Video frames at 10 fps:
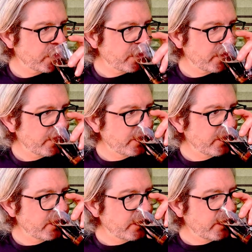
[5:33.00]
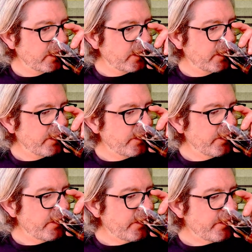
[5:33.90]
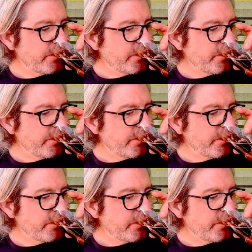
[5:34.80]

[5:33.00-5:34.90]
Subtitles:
(no one is talking)